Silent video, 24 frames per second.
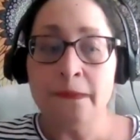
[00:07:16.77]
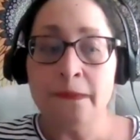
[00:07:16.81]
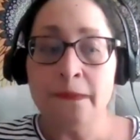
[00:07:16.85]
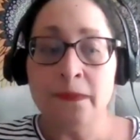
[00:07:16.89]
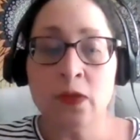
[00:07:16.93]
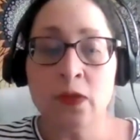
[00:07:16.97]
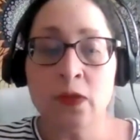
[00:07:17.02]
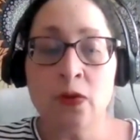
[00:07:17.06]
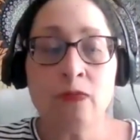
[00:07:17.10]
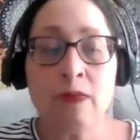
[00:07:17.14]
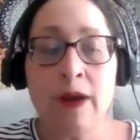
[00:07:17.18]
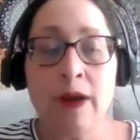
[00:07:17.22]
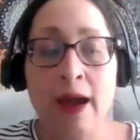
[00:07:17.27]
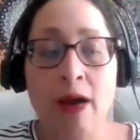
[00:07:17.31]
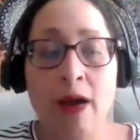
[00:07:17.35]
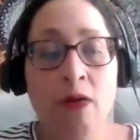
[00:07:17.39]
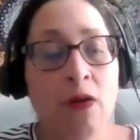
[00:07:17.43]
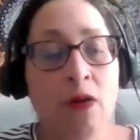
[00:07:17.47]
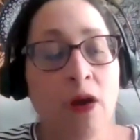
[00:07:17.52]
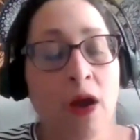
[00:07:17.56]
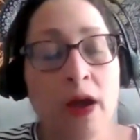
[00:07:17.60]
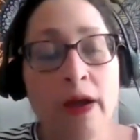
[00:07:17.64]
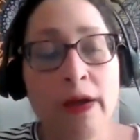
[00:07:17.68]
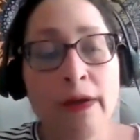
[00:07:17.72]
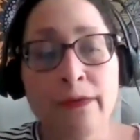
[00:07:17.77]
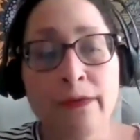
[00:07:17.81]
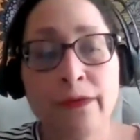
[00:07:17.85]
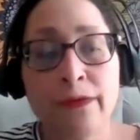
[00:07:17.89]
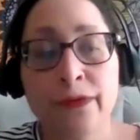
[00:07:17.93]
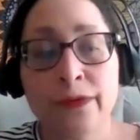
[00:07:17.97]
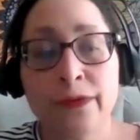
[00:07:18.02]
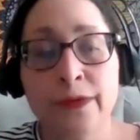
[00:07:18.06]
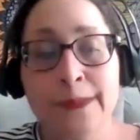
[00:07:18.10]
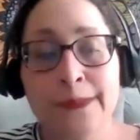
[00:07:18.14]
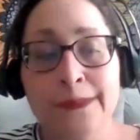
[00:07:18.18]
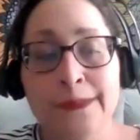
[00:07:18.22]
the route
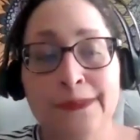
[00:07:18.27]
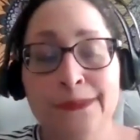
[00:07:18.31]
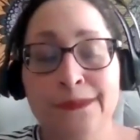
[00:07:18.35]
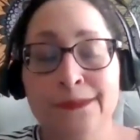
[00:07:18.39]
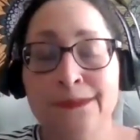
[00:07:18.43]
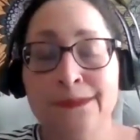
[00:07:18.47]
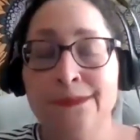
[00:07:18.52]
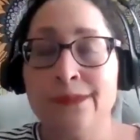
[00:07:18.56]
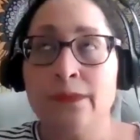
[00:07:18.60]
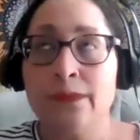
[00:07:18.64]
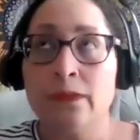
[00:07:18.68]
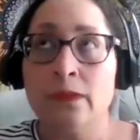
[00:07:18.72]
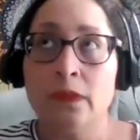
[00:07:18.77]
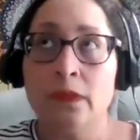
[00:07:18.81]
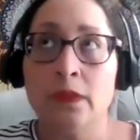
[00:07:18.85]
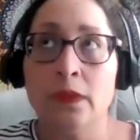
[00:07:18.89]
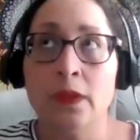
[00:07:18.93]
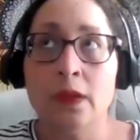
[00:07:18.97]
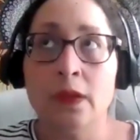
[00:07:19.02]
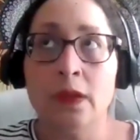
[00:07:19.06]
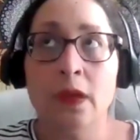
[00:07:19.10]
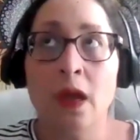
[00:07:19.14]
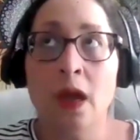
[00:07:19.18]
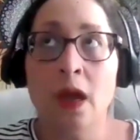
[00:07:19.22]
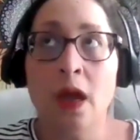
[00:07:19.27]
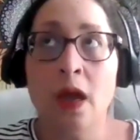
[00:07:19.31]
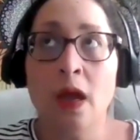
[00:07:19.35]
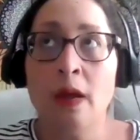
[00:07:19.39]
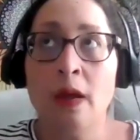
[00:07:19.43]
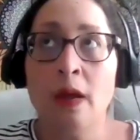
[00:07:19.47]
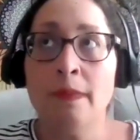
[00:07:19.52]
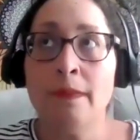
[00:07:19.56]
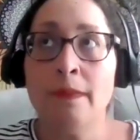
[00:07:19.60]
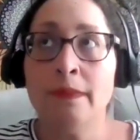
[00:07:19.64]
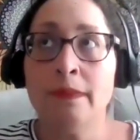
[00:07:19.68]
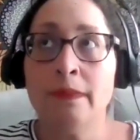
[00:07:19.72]
of
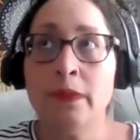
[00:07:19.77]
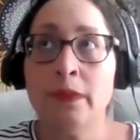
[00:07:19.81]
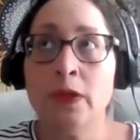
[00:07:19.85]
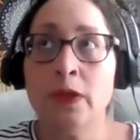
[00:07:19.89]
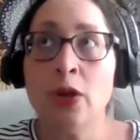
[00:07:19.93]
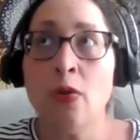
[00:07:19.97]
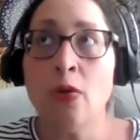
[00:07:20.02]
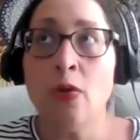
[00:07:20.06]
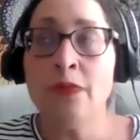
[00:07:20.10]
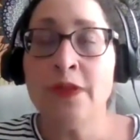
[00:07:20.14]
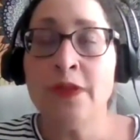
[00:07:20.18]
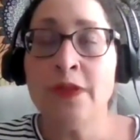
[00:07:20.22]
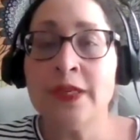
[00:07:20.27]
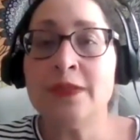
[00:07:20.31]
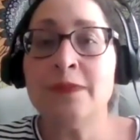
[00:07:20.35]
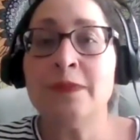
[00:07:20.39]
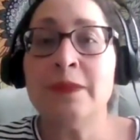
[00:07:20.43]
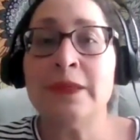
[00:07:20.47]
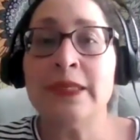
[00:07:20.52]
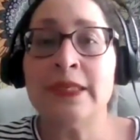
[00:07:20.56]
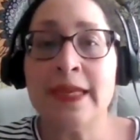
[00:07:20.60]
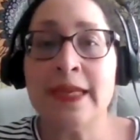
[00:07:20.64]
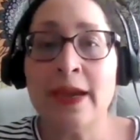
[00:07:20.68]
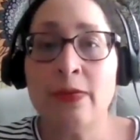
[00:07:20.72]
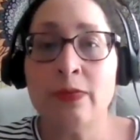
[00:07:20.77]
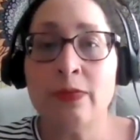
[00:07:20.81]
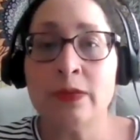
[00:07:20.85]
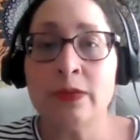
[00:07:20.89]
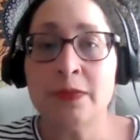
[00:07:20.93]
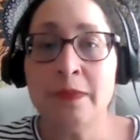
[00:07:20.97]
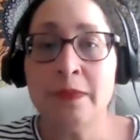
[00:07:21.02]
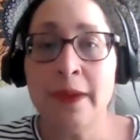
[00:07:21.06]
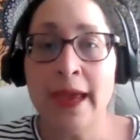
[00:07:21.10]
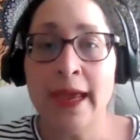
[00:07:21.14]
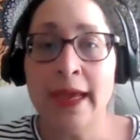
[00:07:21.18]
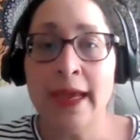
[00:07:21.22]
this mistake was
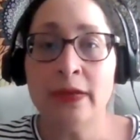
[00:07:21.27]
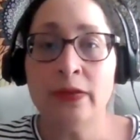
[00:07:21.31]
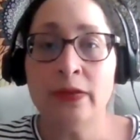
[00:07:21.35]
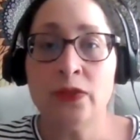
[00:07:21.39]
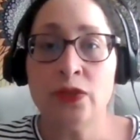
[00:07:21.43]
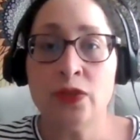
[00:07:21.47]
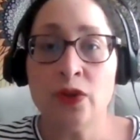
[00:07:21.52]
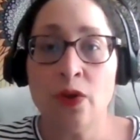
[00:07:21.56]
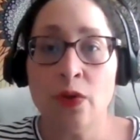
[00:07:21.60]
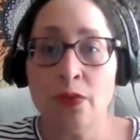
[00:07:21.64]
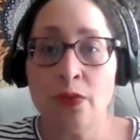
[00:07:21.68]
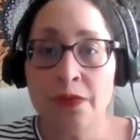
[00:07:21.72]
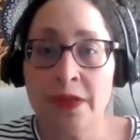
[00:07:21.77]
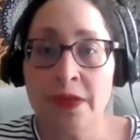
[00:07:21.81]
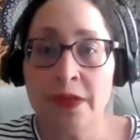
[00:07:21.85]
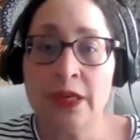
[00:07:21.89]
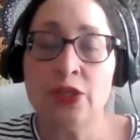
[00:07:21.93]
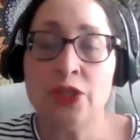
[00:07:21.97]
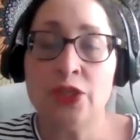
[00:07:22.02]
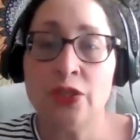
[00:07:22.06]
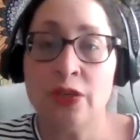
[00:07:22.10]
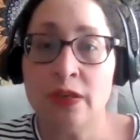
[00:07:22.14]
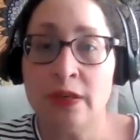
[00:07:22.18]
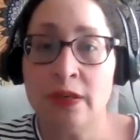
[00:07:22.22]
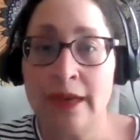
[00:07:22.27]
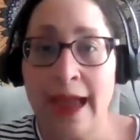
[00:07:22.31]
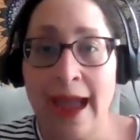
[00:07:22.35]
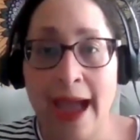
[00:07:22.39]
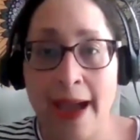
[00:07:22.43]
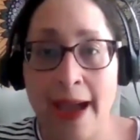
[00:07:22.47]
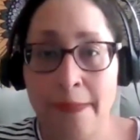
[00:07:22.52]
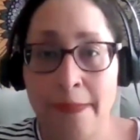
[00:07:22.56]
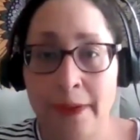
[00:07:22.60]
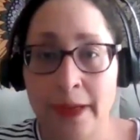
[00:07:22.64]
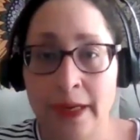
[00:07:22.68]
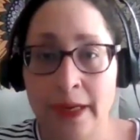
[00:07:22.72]
made, so this shouldn't
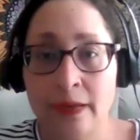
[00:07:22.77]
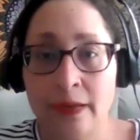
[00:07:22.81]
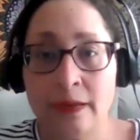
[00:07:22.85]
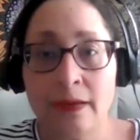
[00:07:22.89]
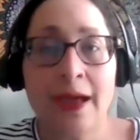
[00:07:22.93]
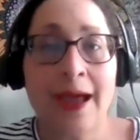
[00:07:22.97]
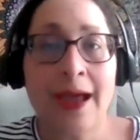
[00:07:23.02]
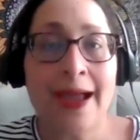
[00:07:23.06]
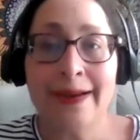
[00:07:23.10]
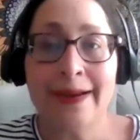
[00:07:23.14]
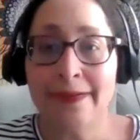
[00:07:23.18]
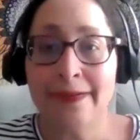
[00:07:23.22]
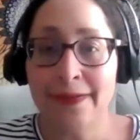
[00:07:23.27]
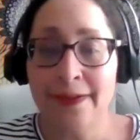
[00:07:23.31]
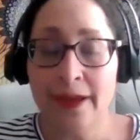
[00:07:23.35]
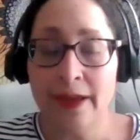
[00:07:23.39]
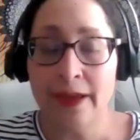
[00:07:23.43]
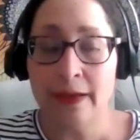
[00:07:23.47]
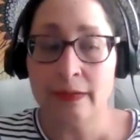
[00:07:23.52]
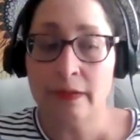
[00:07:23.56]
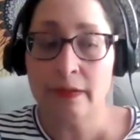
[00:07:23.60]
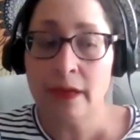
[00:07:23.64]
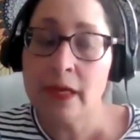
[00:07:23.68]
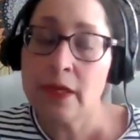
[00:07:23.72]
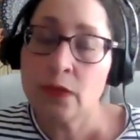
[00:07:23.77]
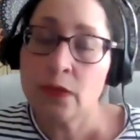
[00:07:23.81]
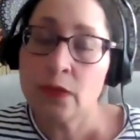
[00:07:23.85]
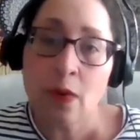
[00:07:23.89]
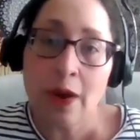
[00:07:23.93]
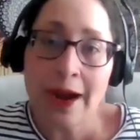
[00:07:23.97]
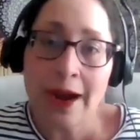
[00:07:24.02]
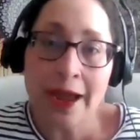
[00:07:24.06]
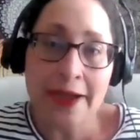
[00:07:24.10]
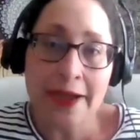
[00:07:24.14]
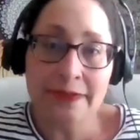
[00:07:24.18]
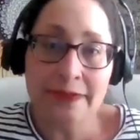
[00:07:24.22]
happen, kind of thing, is
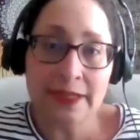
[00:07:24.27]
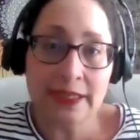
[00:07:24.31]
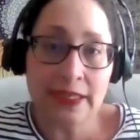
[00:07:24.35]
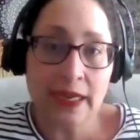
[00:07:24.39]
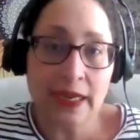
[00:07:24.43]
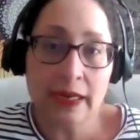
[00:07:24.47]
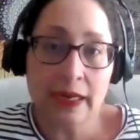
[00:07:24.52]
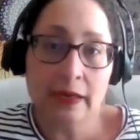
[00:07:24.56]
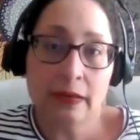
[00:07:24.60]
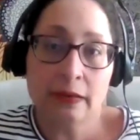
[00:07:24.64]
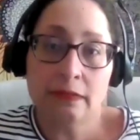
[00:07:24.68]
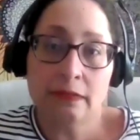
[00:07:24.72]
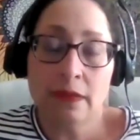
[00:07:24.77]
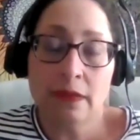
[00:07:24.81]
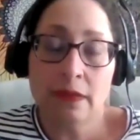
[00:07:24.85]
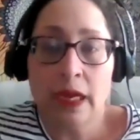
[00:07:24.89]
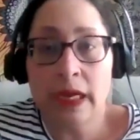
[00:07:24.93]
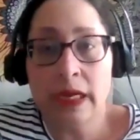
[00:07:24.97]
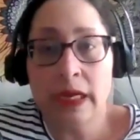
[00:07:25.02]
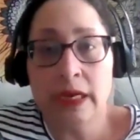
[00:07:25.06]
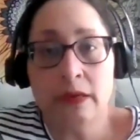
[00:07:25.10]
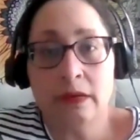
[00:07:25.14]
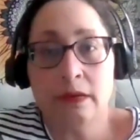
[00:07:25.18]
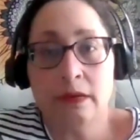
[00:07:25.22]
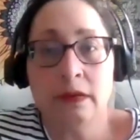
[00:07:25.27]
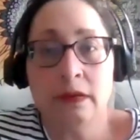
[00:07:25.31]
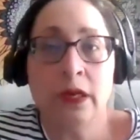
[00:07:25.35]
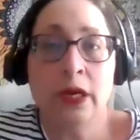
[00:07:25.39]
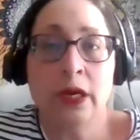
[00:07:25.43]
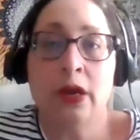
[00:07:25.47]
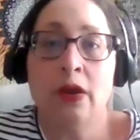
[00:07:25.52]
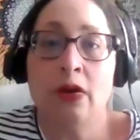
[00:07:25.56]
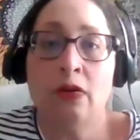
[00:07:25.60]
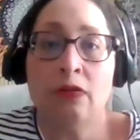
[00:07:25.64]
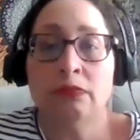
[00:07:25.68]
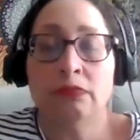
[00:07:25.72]
what I've seen in
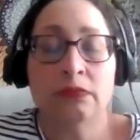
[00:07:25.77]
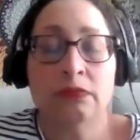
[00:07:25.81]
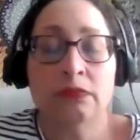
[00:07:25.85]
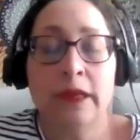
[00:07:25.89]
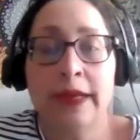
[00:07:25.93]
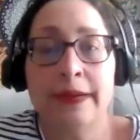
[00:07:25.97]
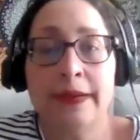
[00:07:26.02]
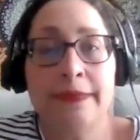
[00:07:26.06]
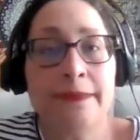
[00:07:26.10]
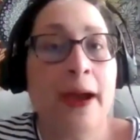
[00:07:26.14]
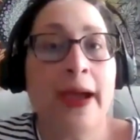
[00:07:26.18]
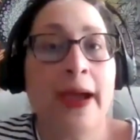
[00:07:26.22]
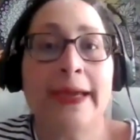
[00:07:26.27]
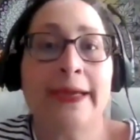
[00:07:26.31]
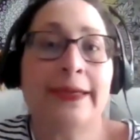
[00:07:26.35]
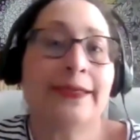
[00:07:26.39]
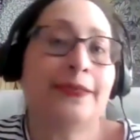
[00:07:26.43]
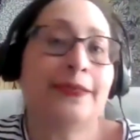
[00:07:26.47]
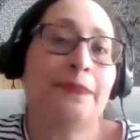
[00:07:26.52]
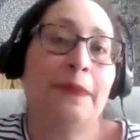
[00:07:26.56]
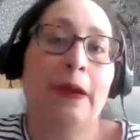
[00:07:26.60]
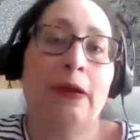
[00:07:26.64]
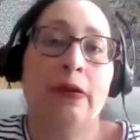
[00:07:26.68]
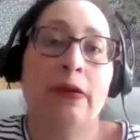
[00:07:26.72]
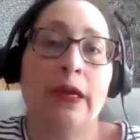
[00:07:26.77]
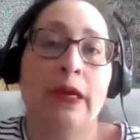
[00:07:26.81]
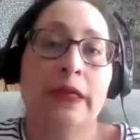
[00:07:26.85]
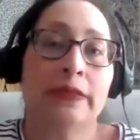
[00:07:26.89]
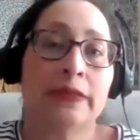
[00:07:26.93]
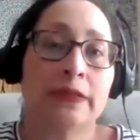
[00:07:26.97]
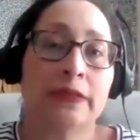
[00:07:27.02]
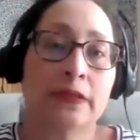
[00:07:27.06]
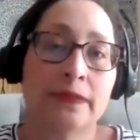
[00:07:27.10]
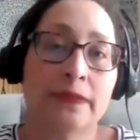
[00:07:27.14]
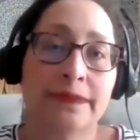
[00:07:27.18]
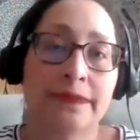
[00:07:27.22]
my
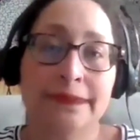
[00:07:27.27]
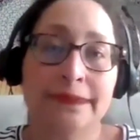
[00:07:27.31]
experience.